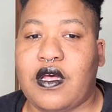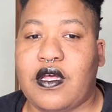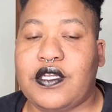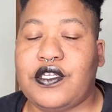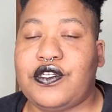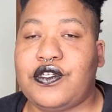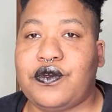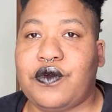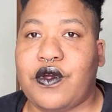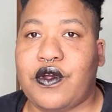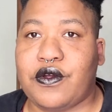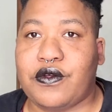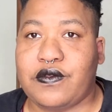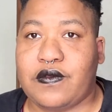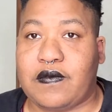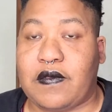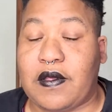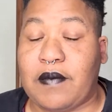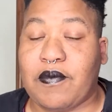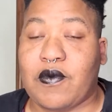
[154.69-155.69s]
undo her
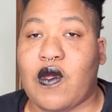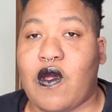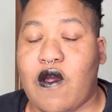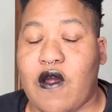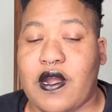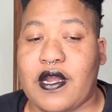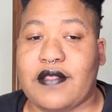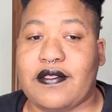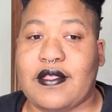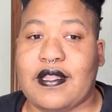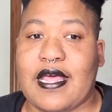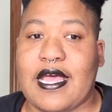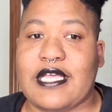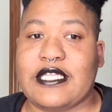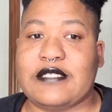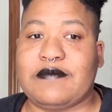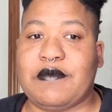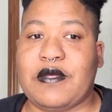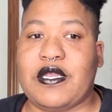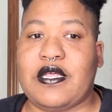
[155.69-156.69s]
zip guard at the
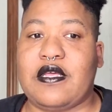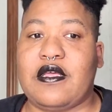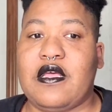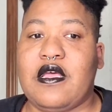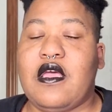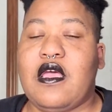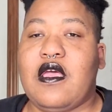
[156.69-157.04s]
last minute,